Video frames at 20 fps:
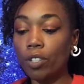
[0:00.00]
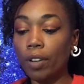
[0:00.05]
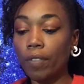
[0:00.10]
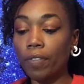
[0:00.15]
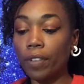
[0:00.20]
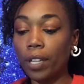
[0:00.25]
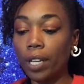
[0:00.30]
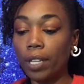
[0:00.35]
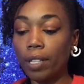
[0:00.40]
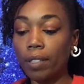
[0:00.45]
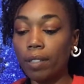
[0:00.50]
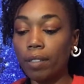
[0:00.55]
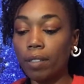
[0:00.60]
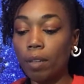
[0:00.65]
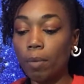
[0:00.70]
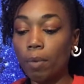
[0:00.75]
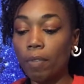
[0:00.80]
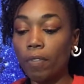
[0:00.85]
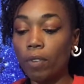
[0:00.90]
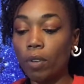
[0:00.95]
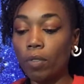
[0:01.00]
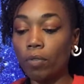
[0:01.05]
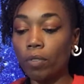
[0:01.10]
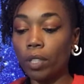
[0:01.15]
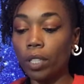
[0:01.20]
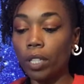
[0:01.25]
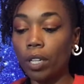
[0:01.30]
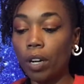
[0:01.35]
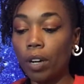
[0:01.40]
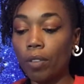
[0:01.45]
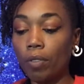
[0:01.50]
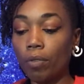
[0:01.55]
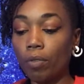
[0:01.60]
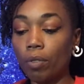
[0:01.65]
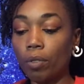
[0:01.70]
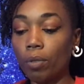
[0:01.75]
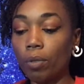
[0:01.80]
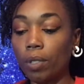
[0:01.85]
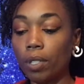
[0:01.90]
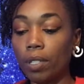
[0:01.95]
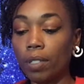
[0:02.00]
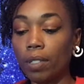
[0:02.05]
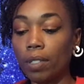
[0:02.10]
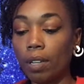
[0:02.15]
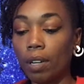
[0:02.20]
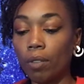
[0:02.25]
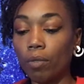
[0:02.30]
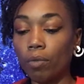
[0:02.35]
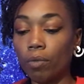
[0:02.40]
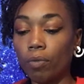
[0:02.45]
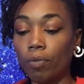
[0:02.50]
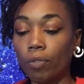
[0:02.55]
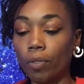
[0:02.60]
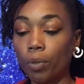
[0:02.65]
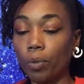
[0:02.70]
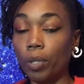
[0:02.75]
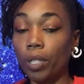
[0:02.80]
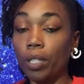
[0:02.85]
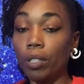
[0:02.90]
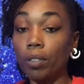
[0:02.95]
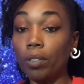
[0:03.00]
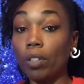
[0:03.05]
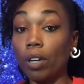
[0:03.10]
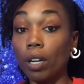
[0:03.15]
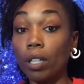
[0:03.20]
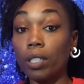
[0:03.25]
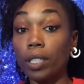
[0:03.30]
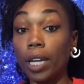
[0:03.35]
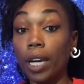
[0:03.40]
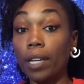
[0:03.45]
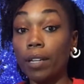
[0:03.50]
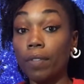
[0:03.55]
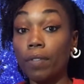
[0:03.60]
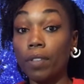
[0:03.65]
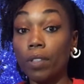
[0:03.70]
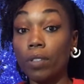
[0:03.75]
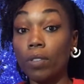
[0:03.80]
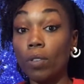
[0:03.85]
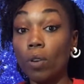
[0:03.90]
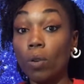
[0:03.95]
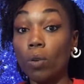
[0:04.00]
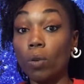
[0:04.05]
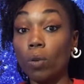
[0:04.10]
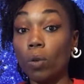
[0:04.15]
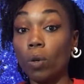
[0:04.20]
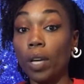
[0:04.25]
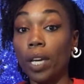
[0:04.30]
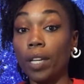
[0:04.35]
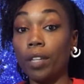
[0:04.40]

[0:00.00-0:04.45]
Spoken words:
I feel like some of you have really gone through a for real dark night of the soul, and